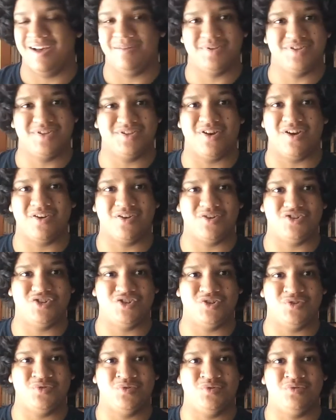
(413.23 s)
Dishonored
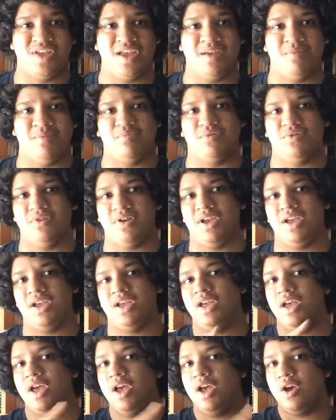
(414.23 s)
2 gameplay,
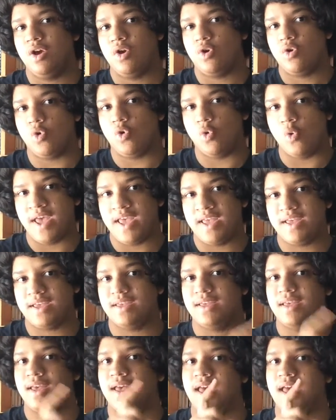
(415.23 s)
Quake,